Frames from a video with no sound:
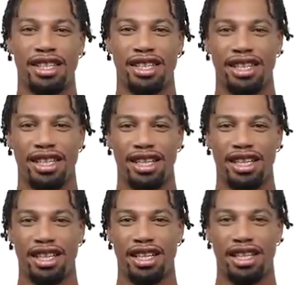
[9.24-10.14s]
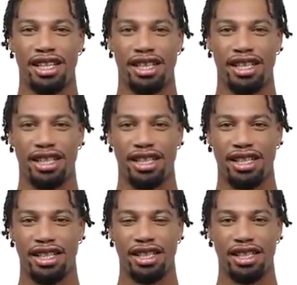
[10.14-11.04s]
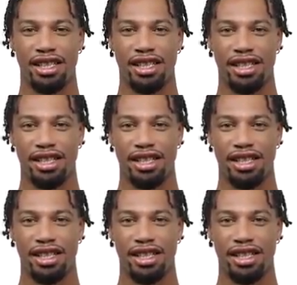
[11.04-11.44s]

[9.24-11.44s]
(silent)